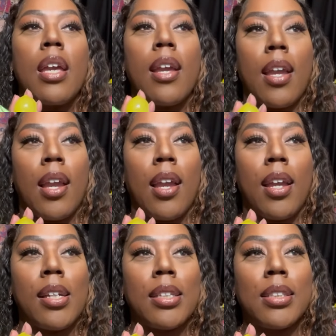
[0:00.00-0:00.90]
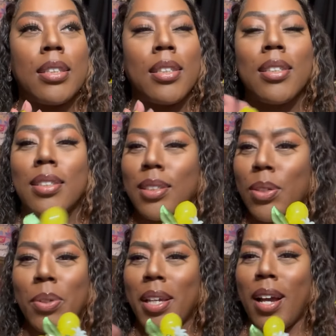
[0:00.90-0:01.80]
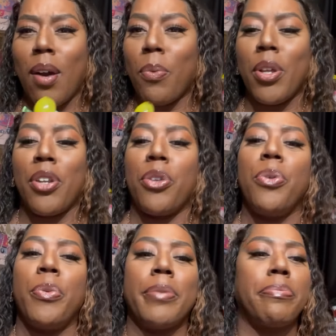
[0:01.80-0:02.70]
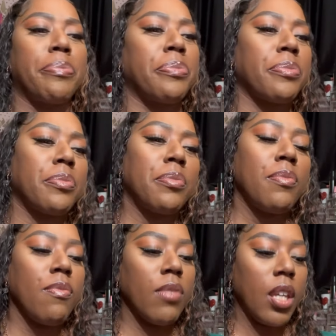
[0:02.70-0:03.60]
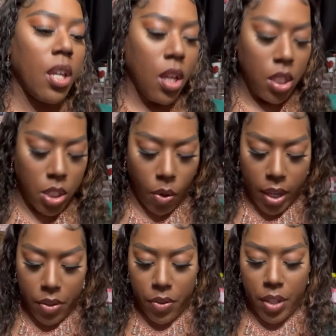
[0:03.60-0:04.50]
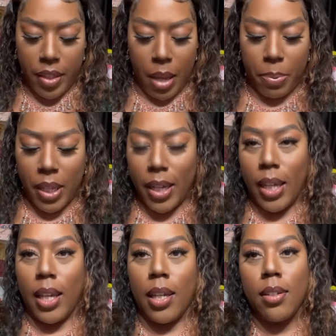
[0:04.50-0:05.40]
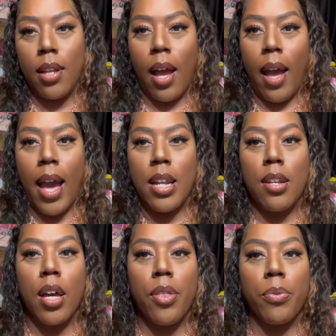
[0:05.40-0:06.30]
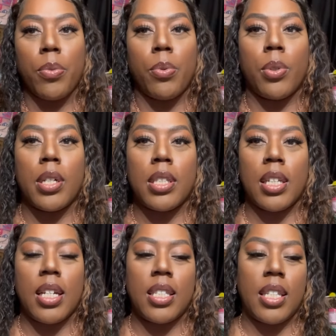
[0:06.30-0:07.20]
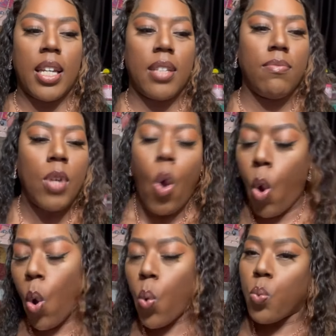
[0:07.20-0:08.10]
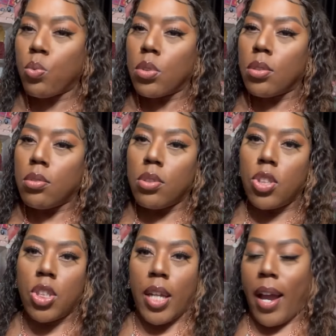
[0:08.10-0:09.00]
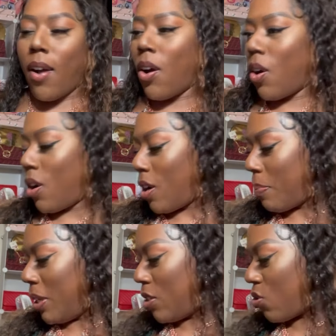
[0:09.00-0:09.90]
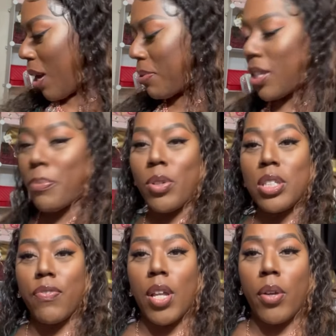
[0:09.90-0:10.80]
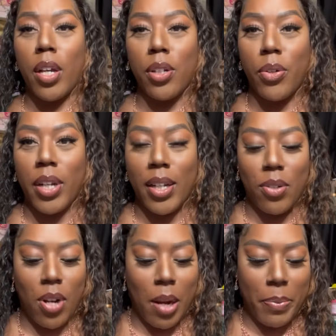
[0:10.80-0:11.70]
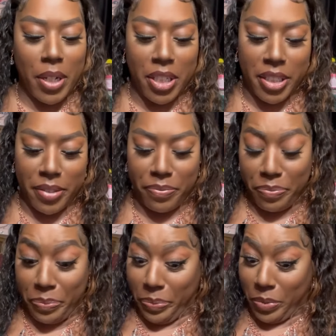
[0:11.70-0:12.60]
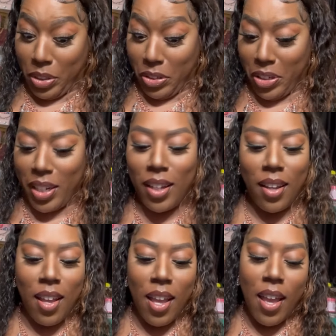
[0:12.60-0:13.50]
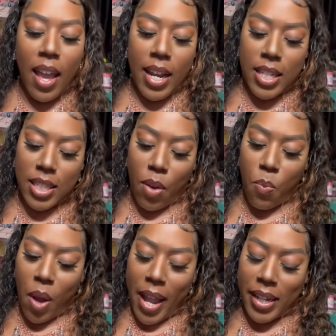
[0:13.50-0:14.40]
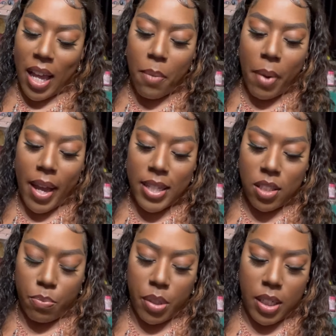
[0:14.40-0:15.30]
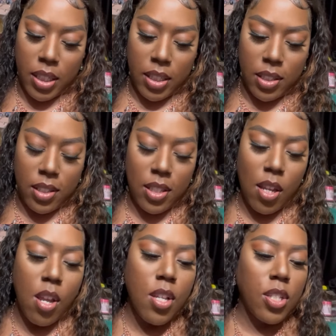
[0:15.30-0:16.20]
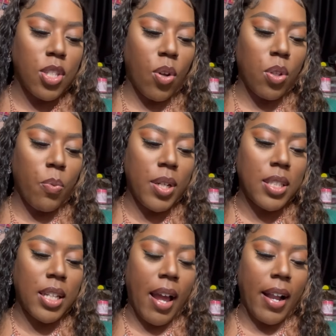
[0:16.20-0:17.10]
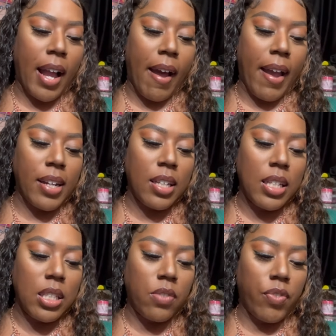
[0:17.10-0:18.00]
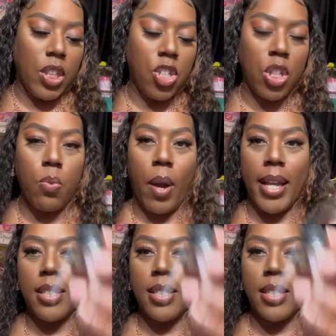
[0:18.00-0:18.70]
And so, yeah, I wanted a new one. So other than that plug-in, I had another rewards, and I said, whoo, child, I'll be done drop some on this floor. Y'all know it ain't no carpet in here, honey. And I said, why not buy some plug-ins? So the ones that I got is Fiji White